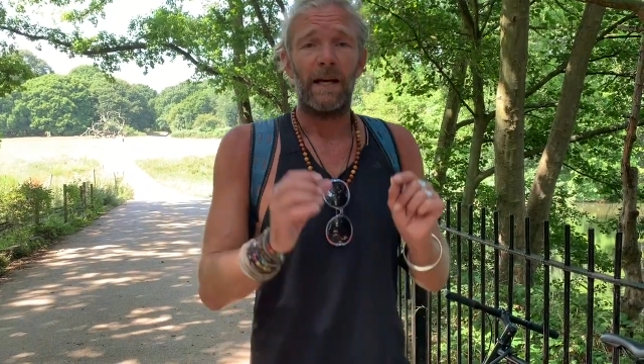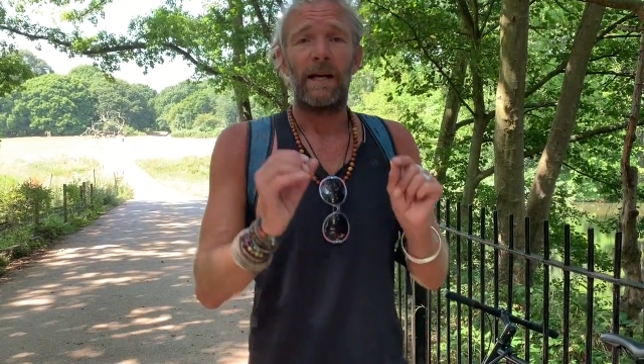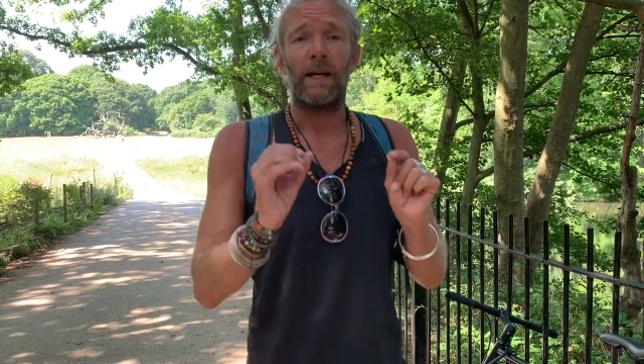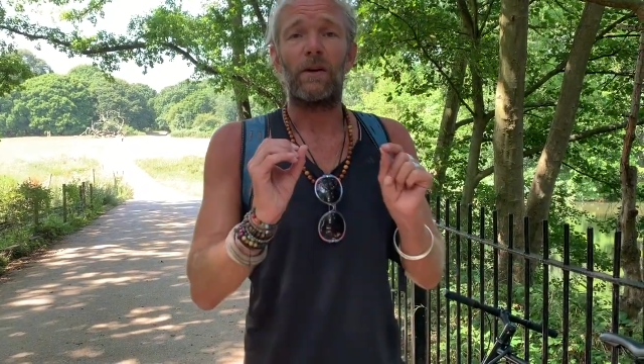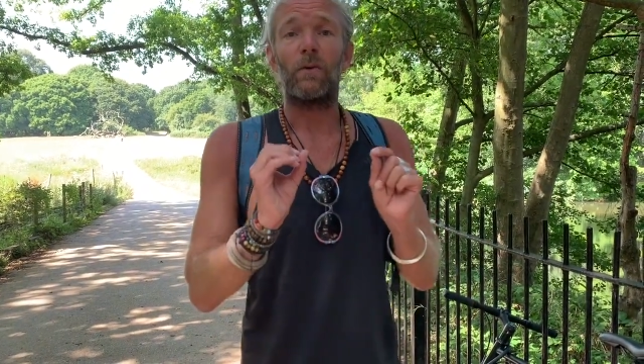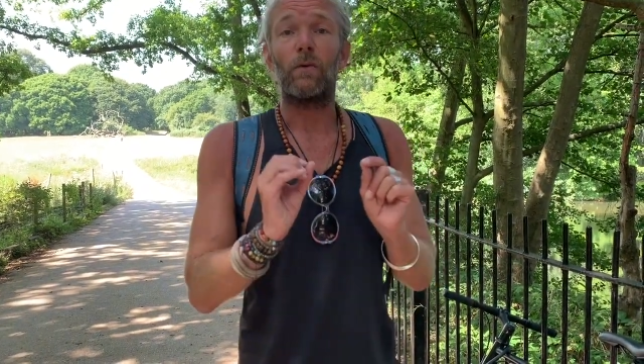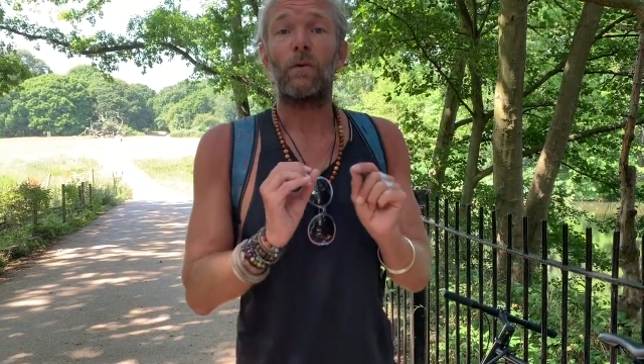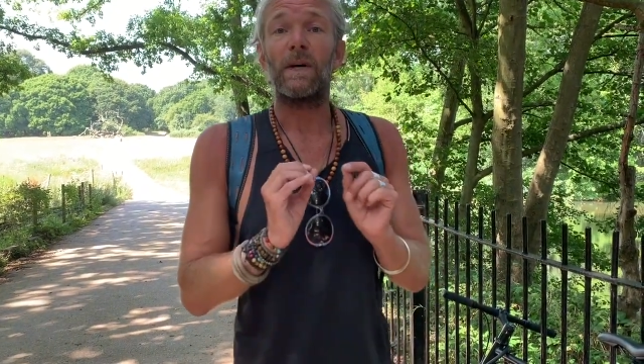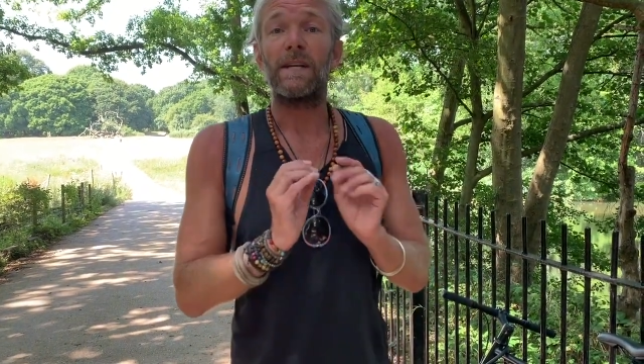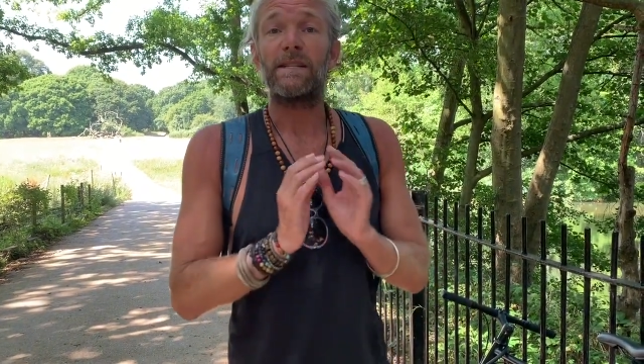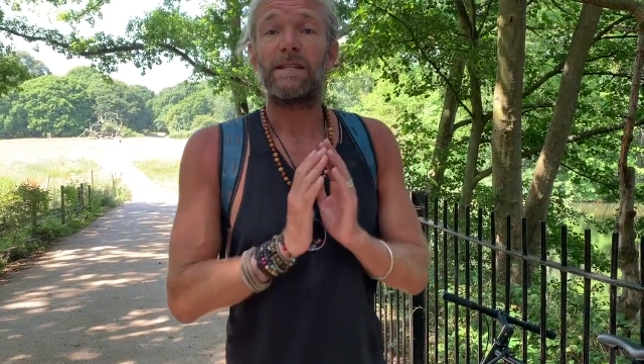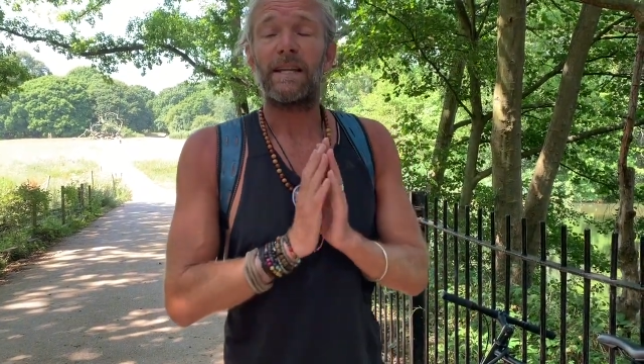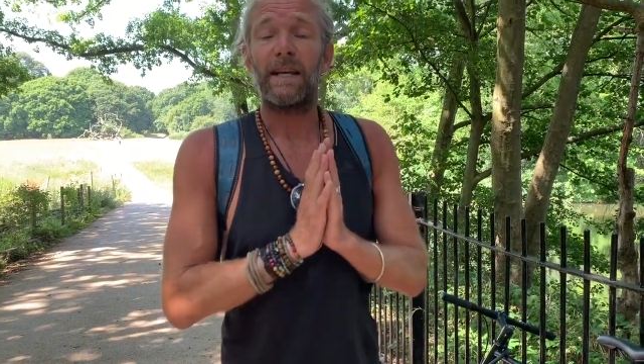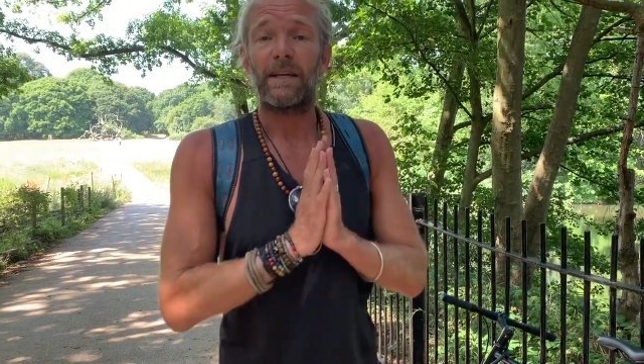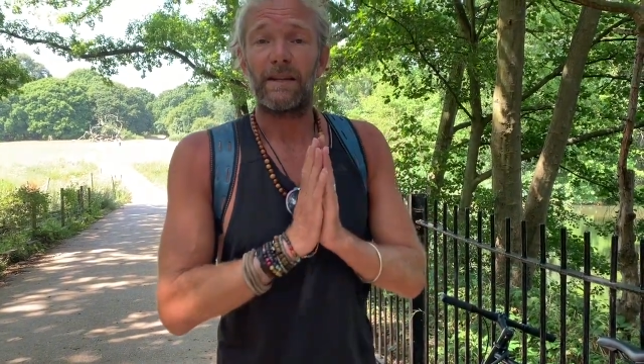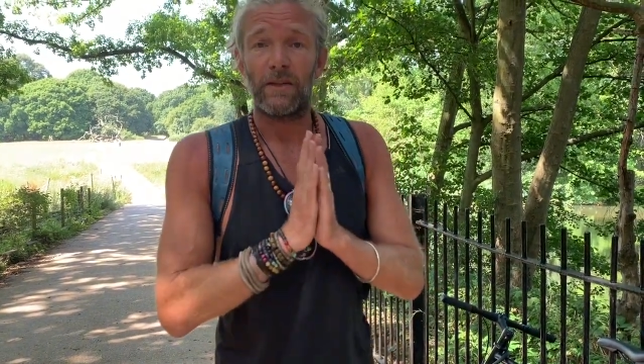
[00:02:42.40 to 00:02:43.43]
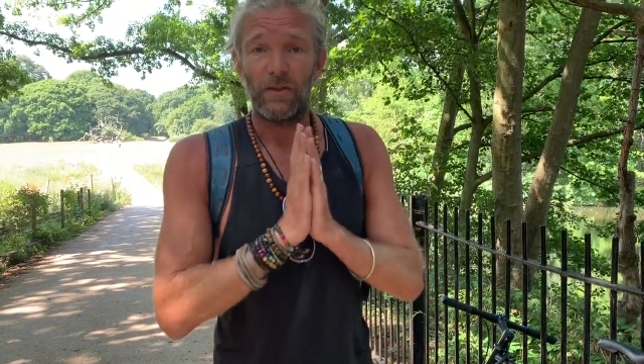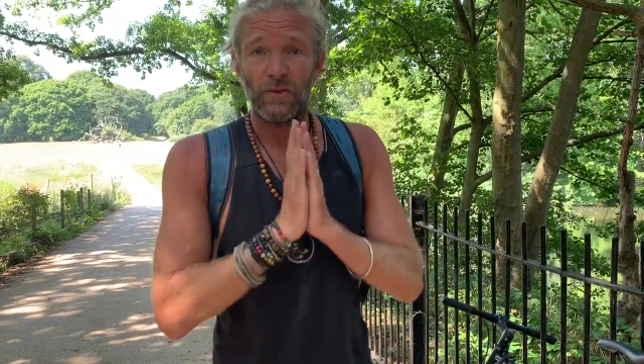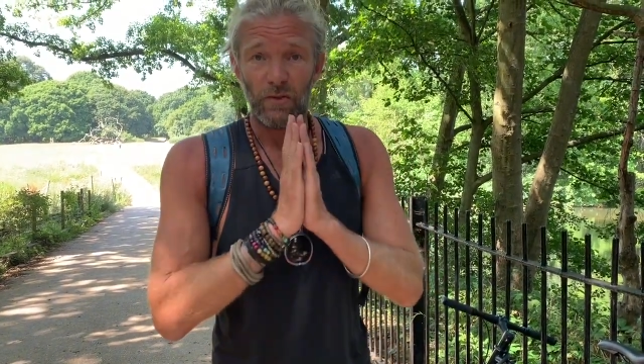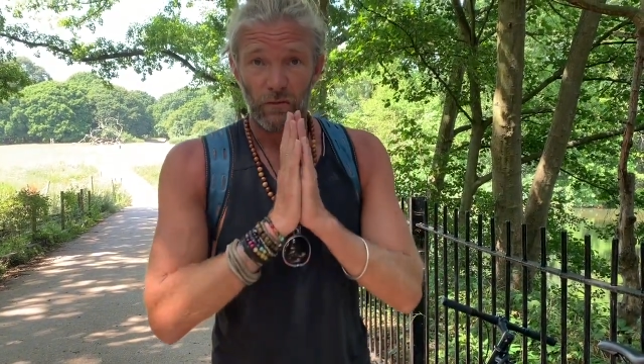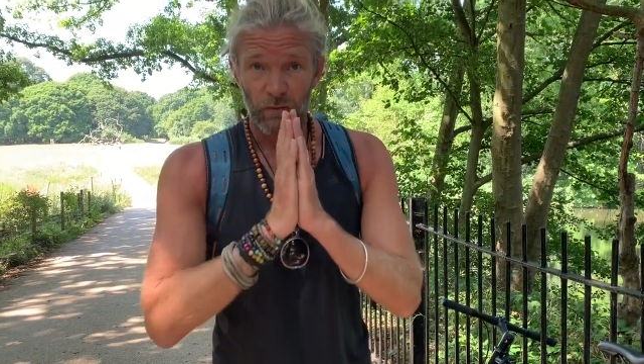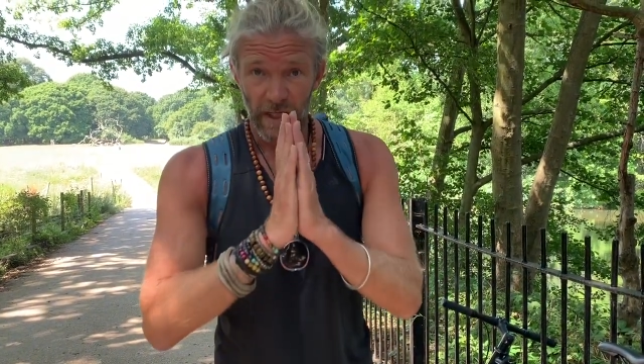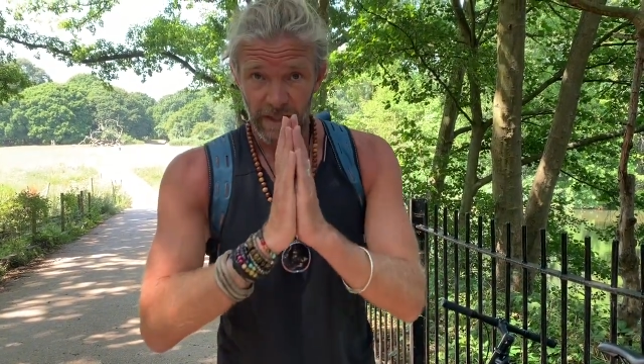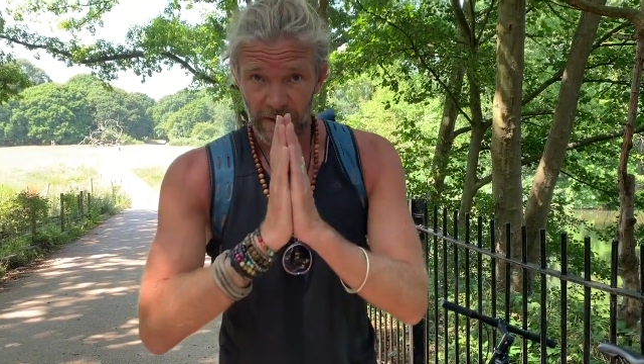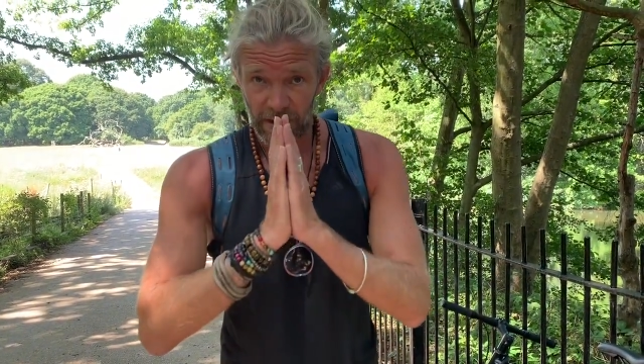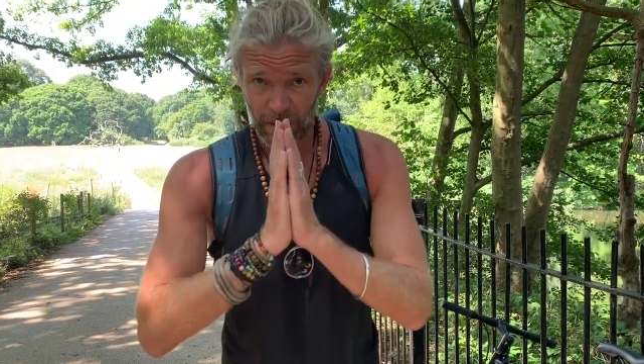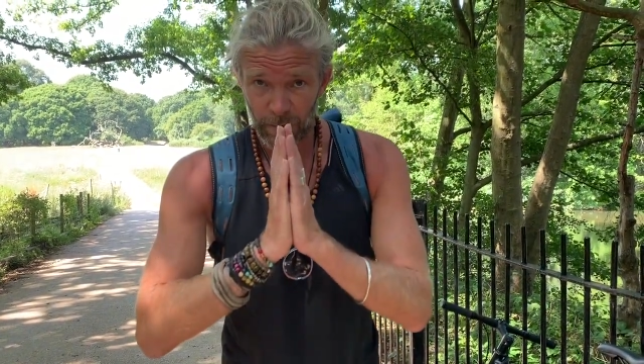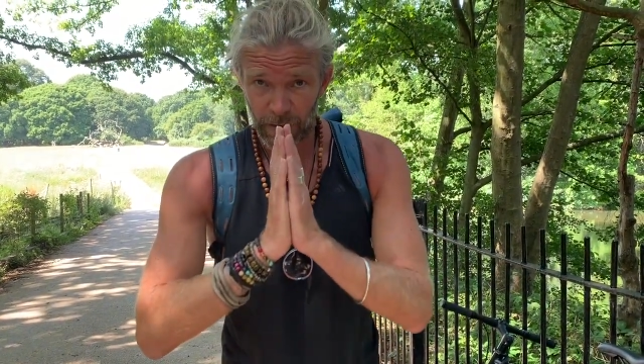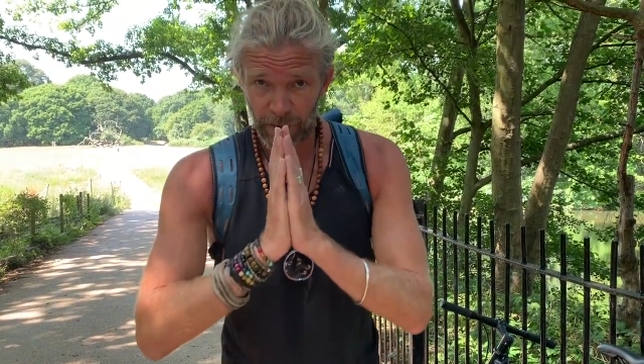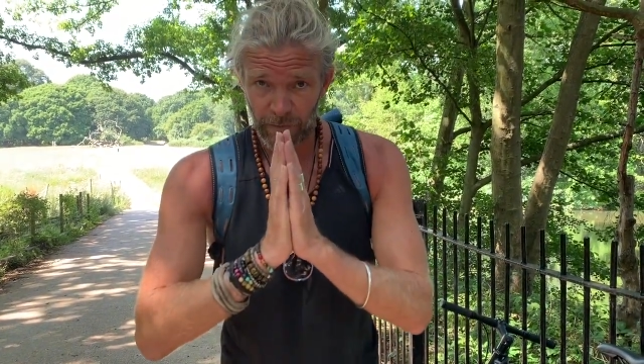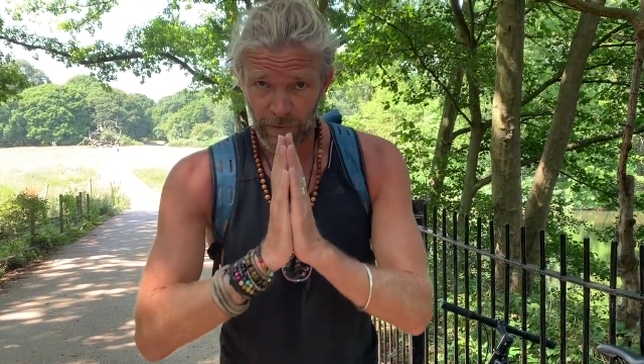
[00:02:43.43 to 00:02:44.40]
And always thank the director
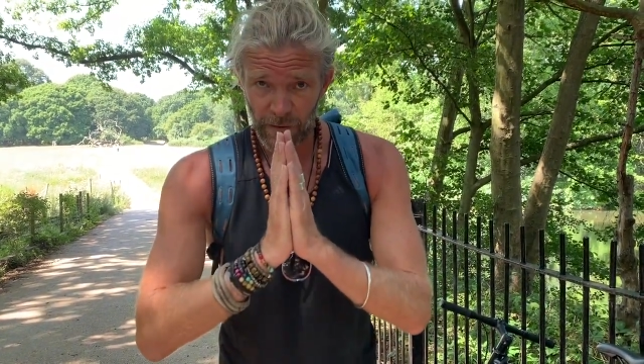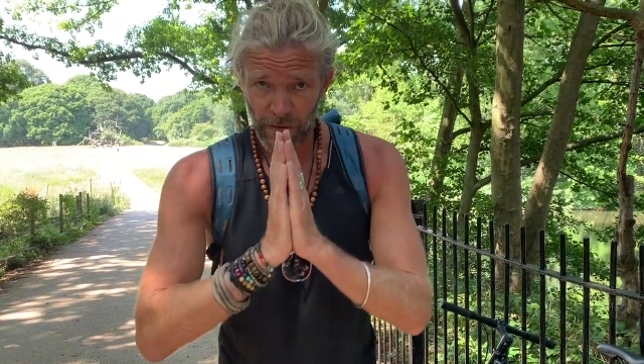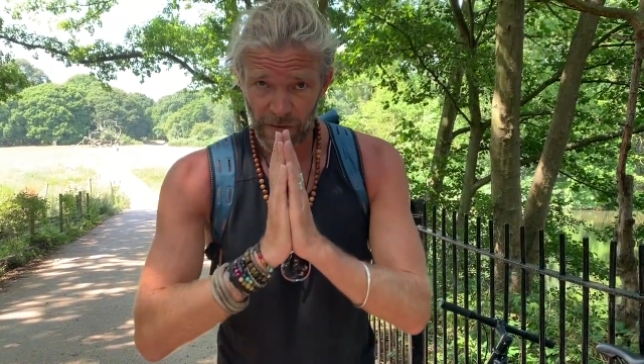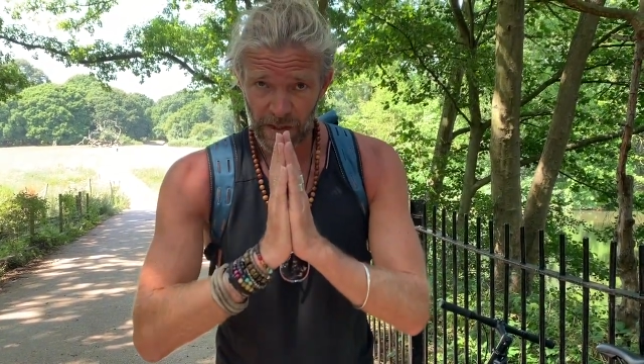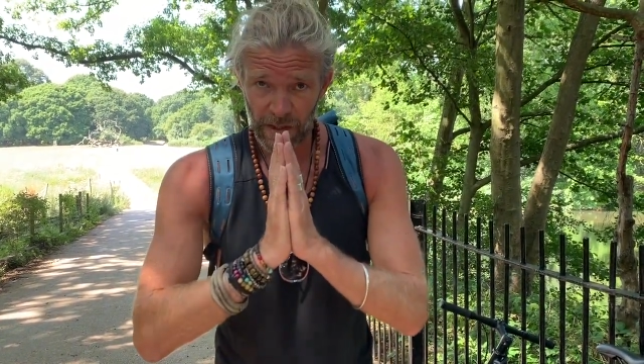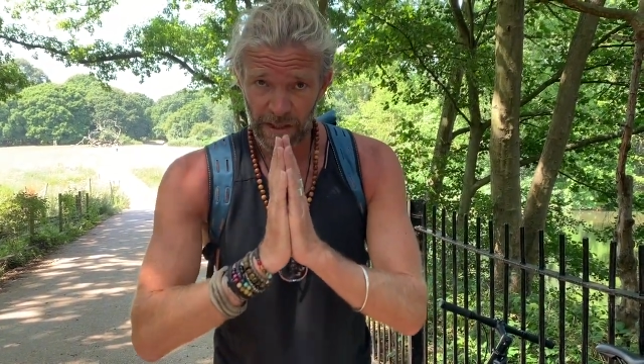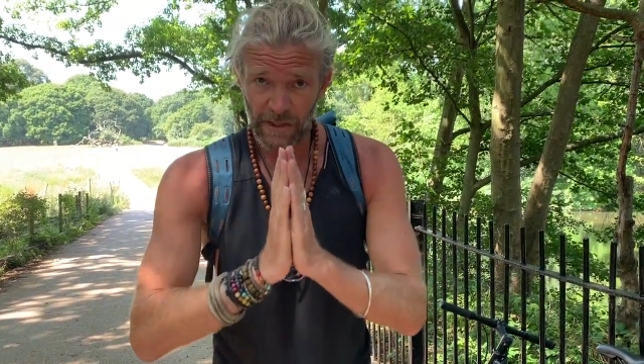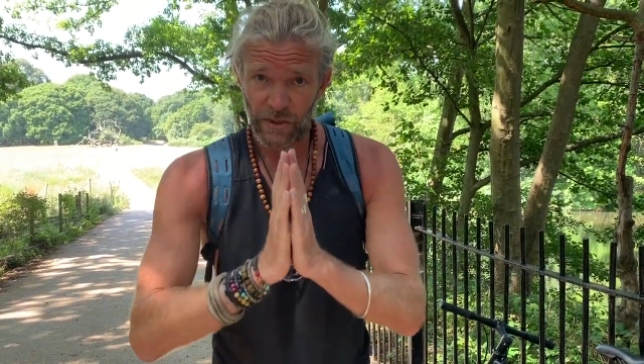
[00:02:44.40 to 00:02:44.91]
profusely,